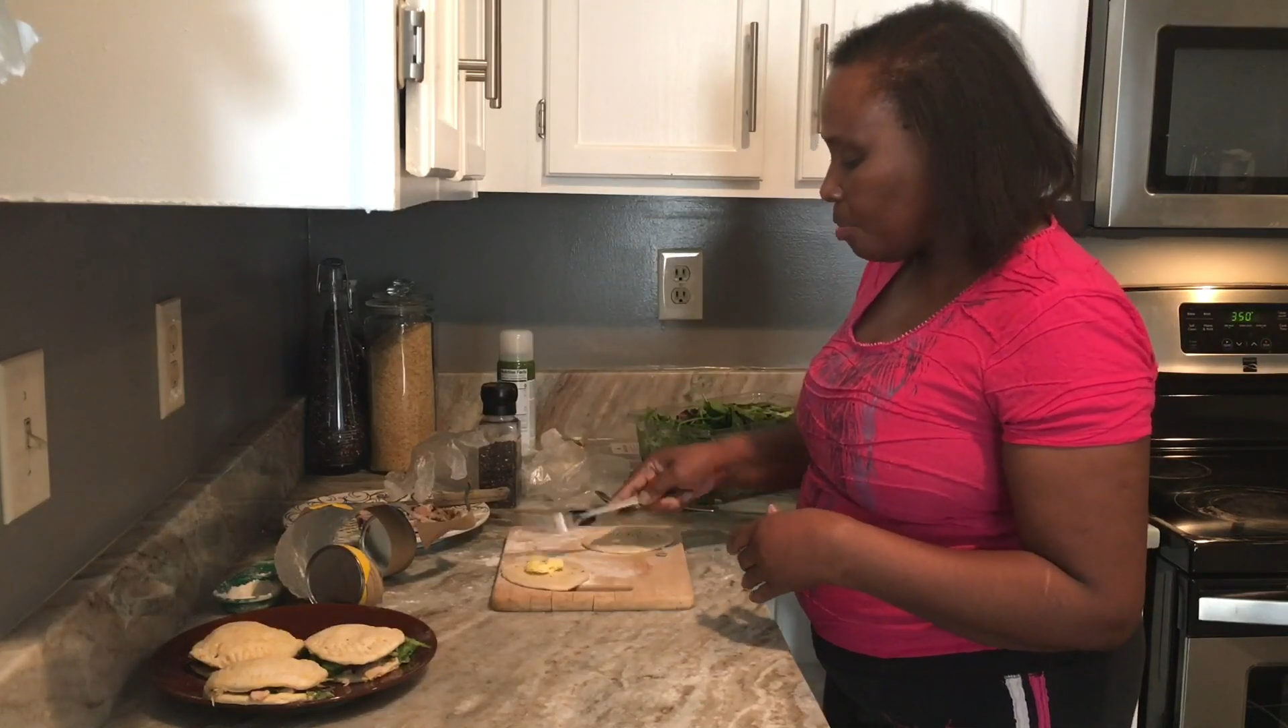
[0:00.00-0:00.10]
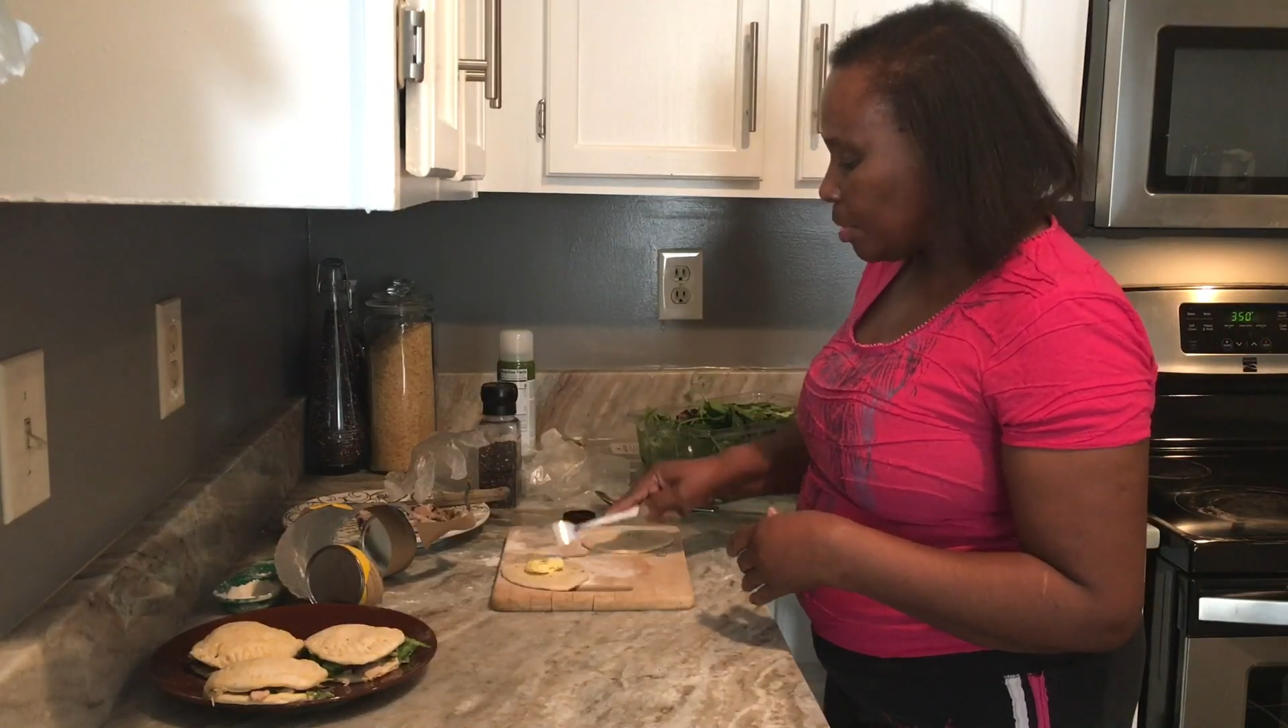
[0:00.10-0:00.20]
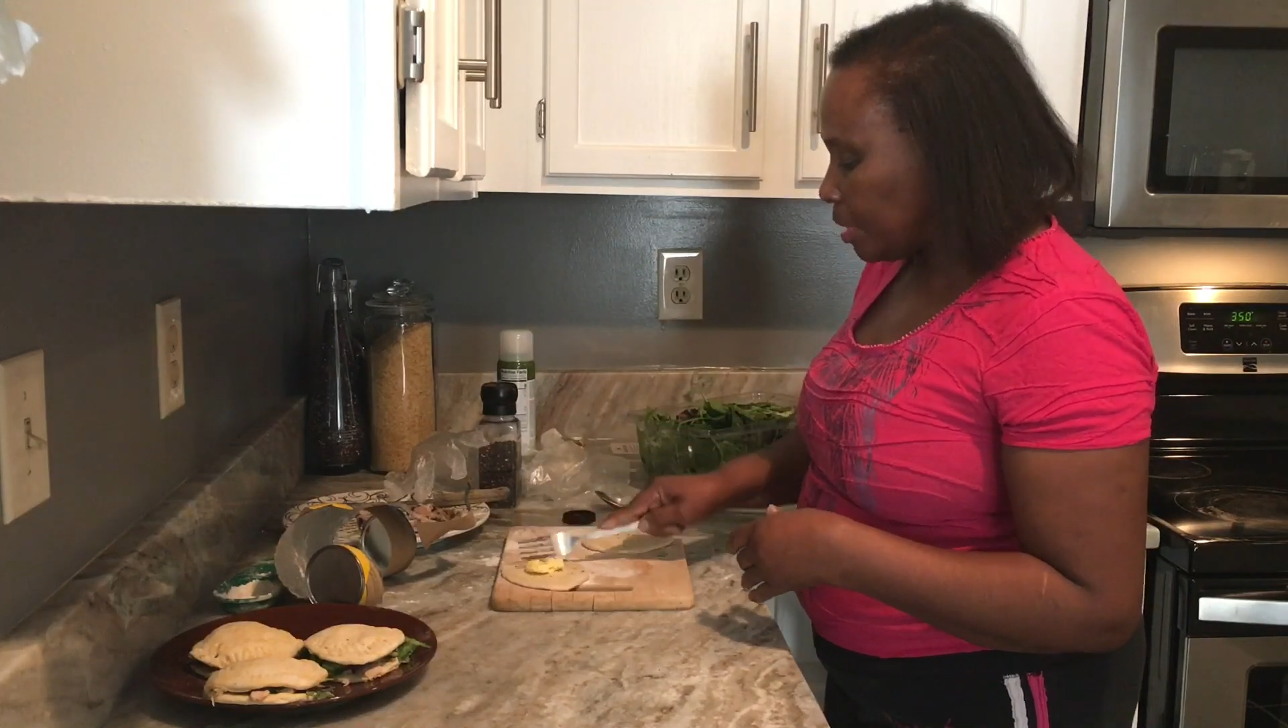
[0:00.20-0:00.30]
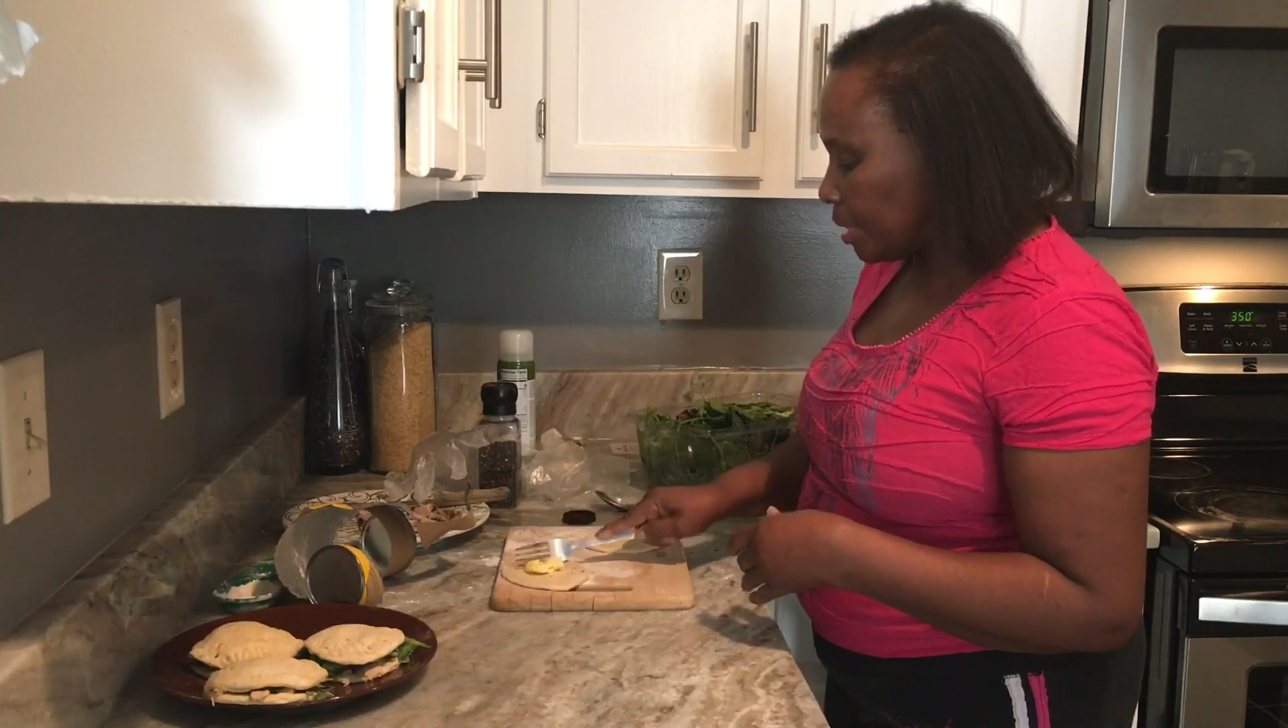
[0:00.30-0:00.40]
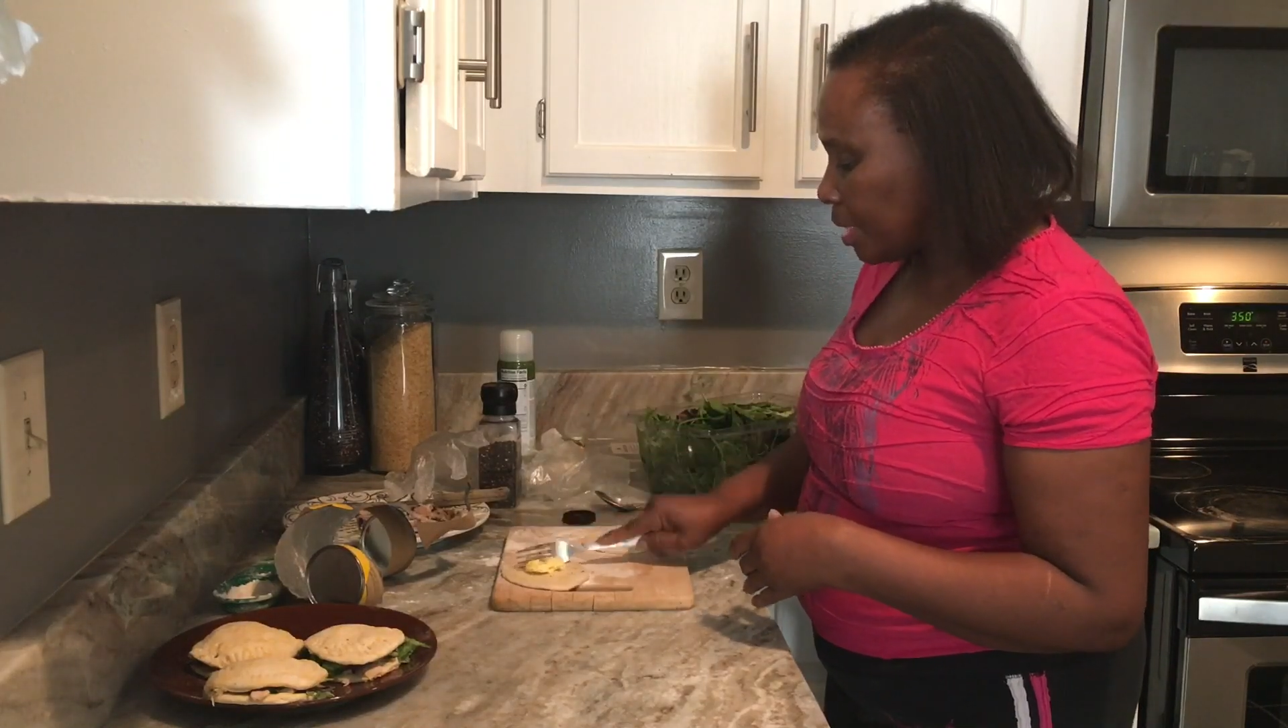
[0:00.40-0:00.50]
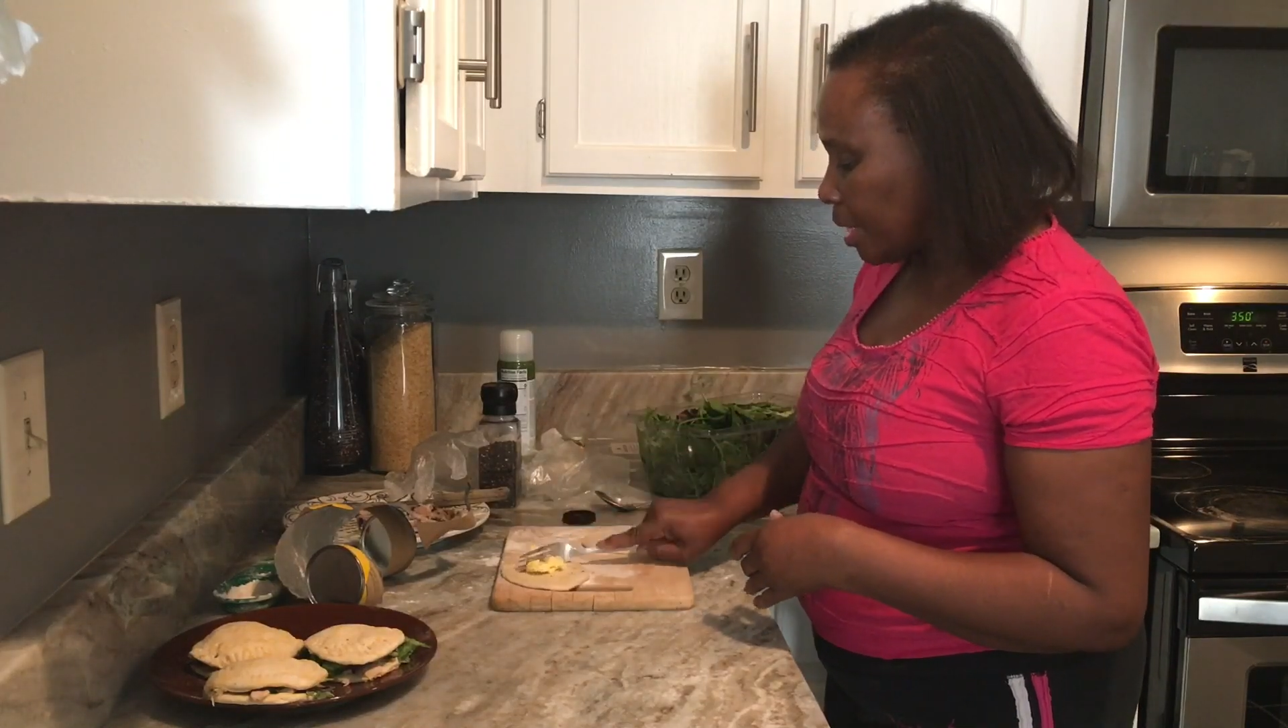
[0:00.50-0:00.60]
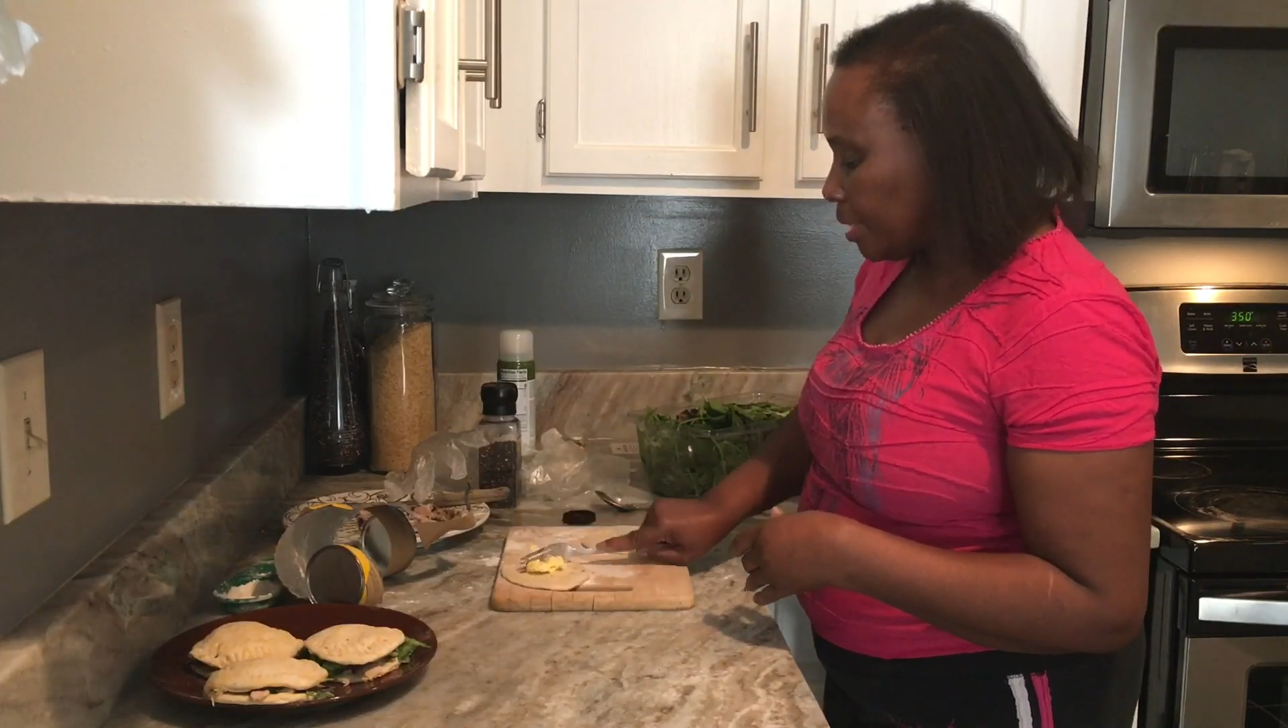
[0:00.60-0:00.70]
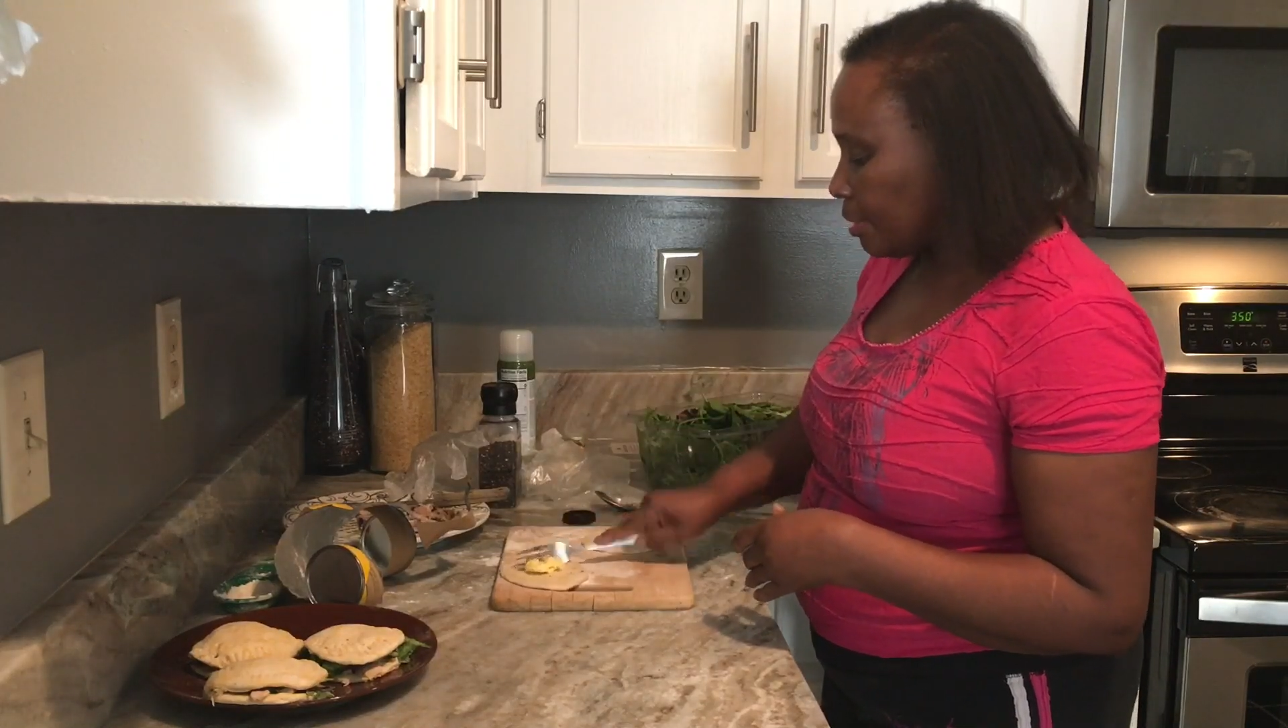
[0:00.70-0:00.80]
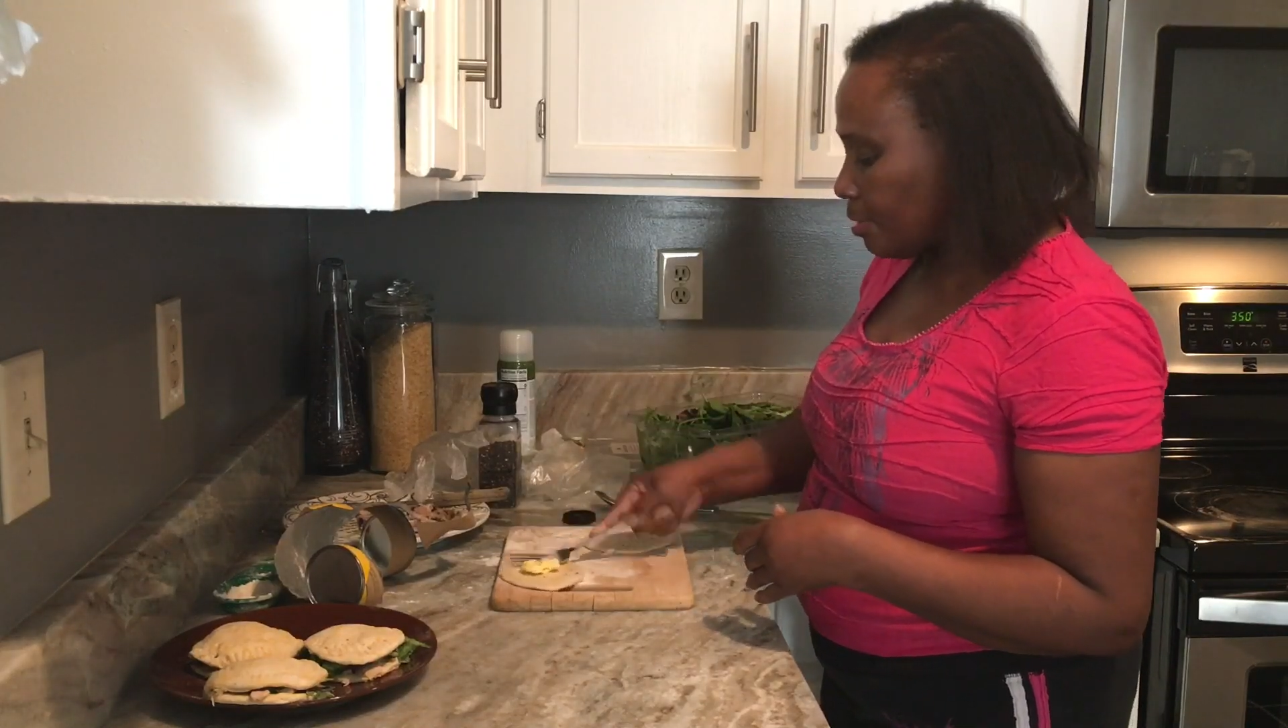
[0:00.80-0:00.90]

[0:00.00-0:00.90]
both sides or